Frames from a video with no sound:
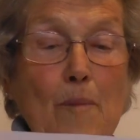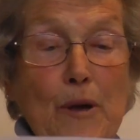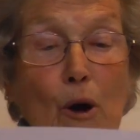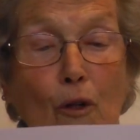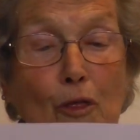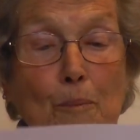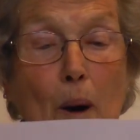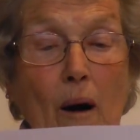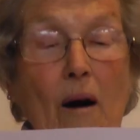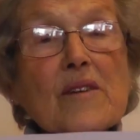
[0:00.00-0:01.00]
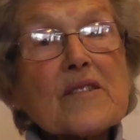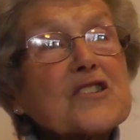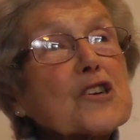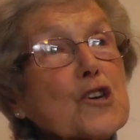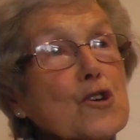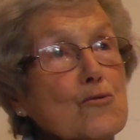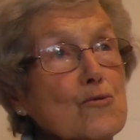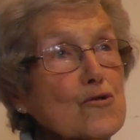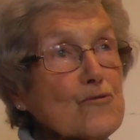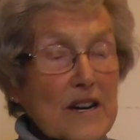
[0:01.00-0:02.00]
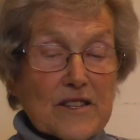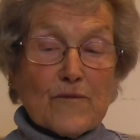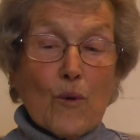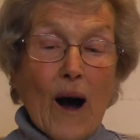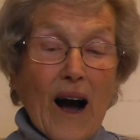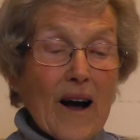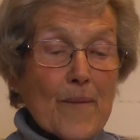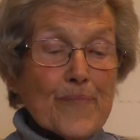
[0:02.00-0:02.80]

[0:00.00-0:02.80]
Beyond the park there's a huge reservoir